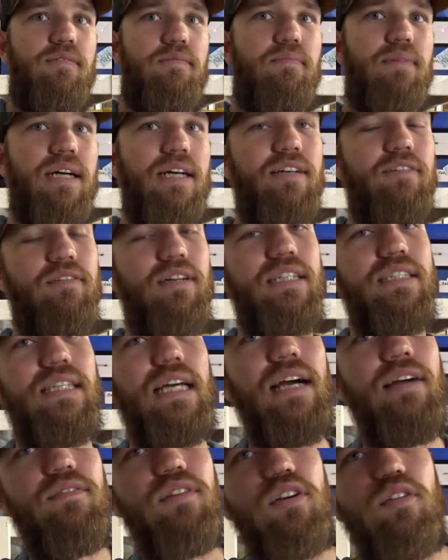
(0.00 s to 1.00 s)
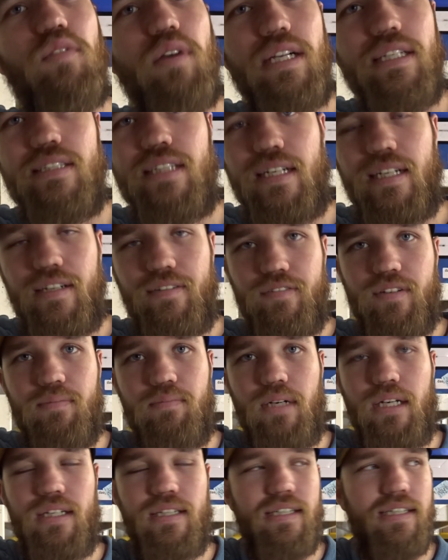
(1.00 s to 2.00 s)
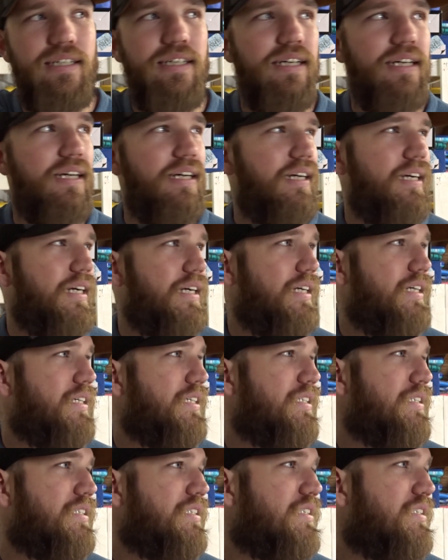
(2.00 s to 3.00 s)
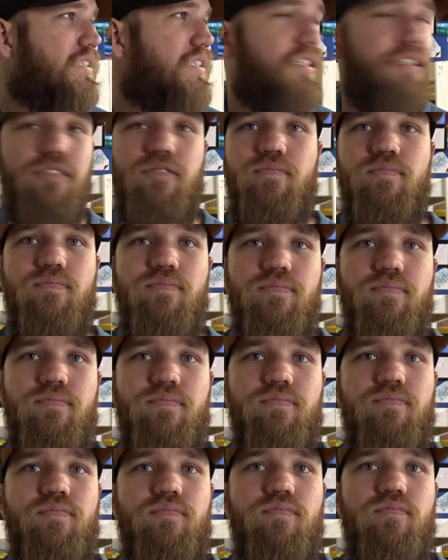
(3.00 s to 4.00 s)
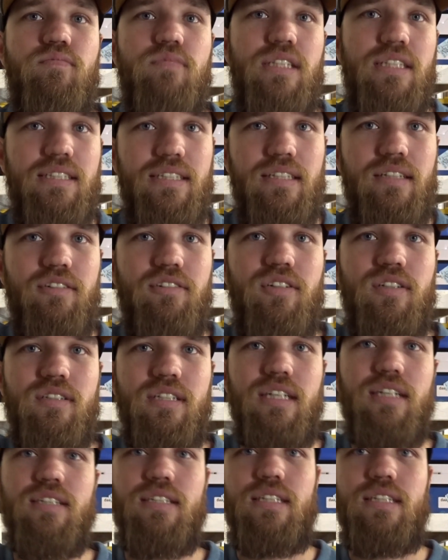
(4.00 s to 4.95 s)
But anyways, have a great day, everybody, and see you all next